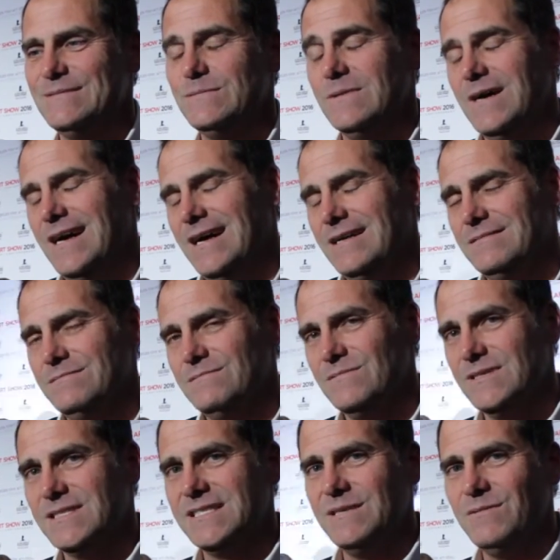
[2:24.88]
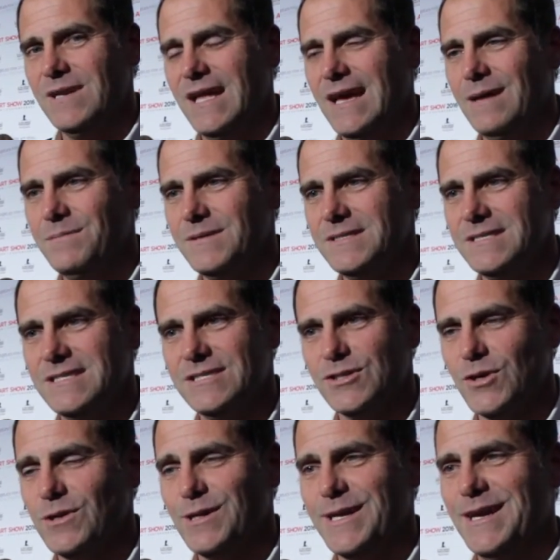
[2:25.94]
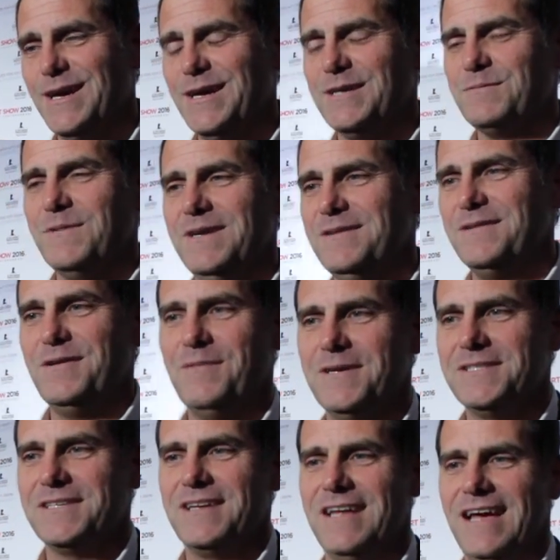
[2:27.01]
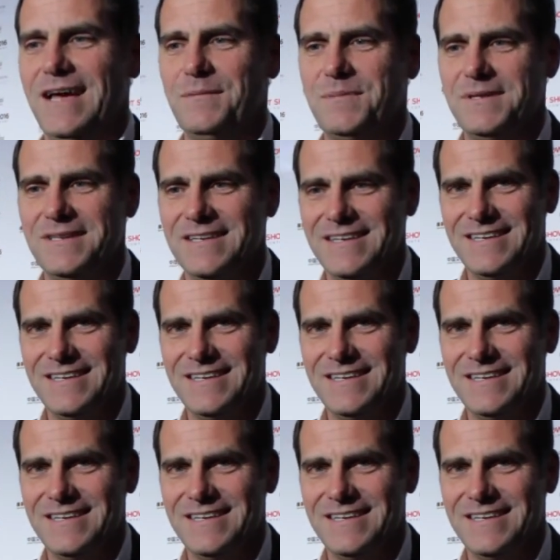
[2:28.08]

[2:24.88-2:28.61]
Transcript: Well, we'll see what happens. It's early on. We don't know what's going to happen.